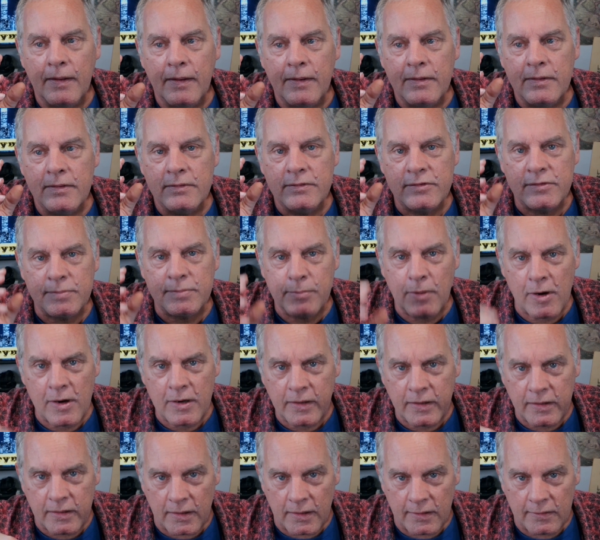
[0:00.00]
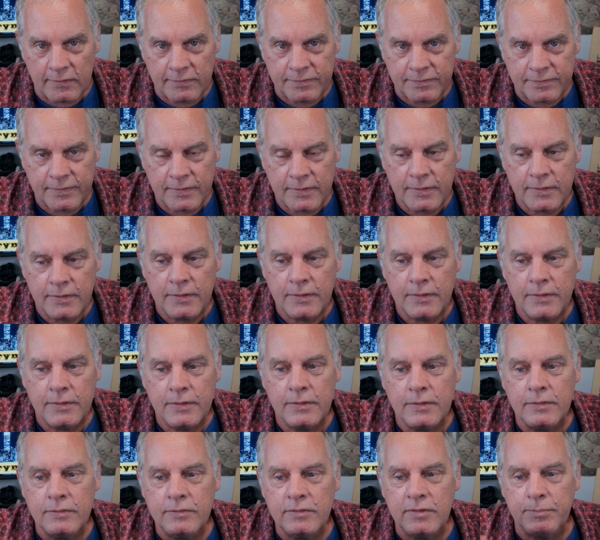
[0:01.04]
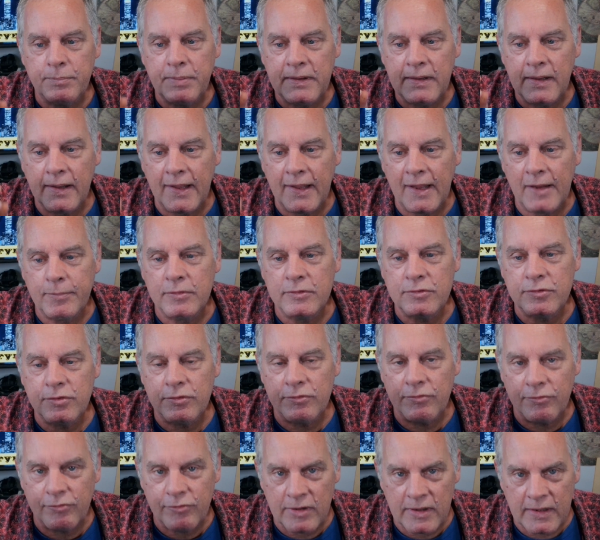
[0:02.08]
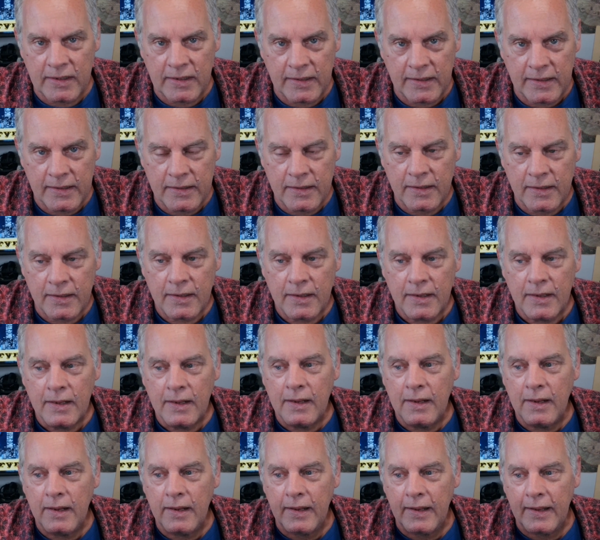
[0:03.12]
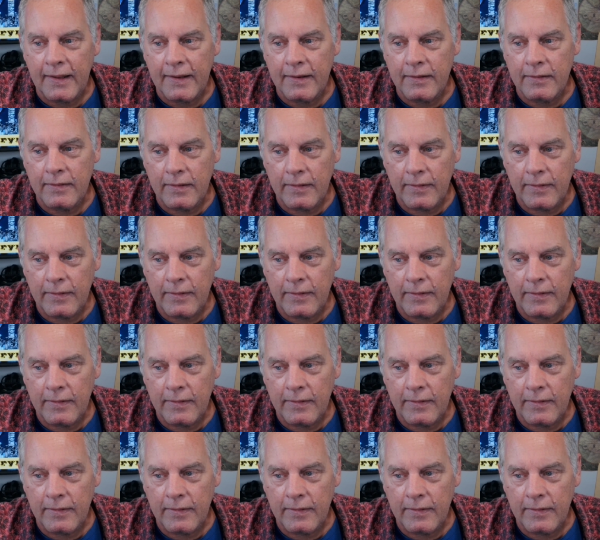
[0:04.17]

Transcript: smart enough to be able to read and